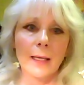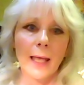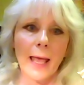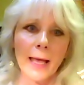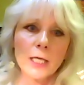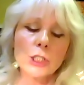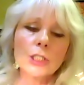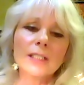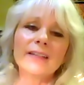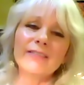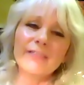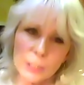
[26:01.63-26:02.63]

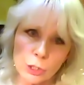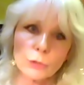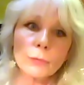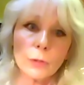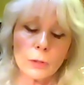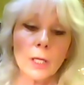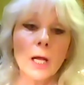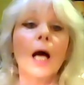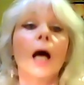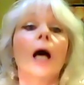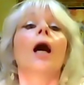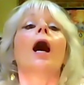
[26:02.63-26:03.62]
actually visceral.
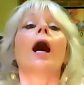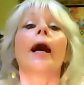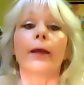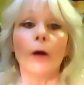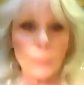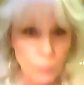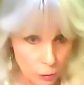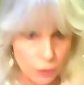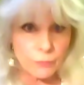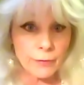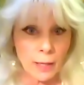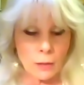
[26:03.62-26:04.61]
I almost
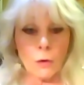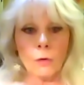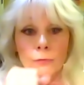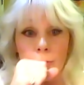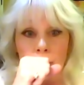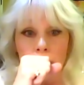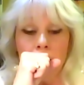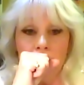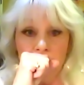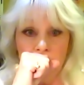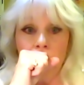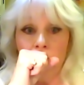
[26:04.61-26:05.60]
fell over
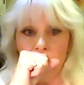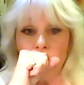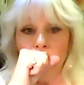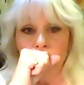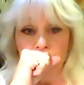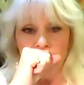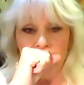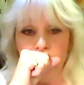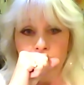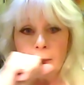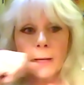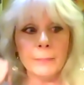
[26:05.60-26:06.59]

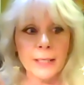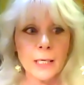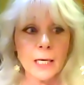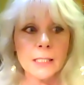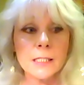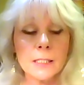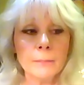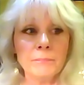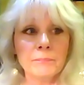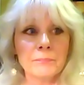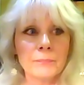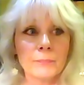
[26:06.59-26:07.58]
because
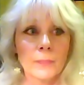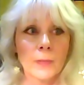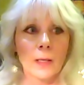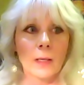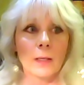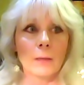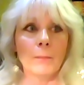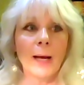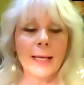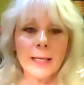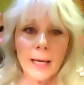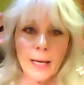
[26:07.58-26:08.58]

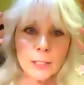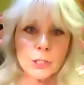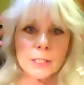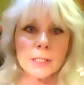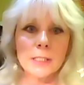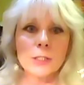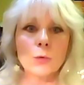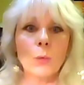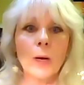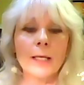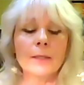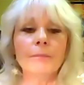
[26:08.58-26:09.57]
my consciousness
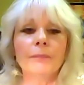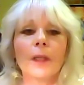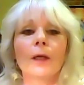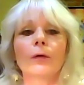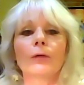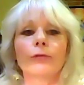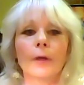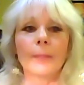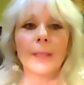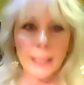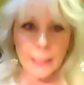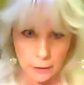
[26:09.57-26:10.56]
went from
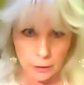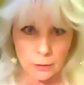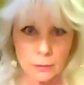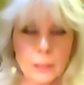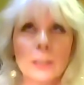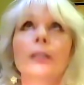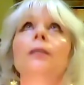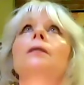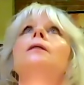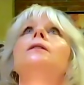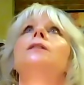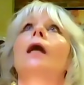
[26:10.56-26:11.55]
here
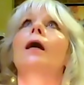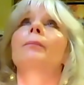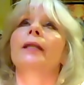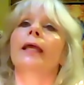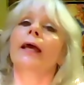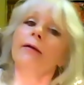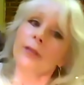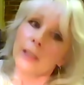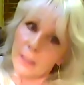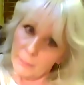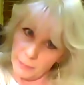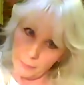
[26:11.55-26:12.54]
to up in heaven
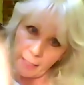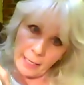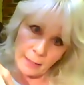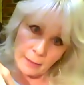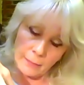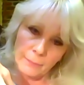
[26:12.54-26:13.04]
coming back.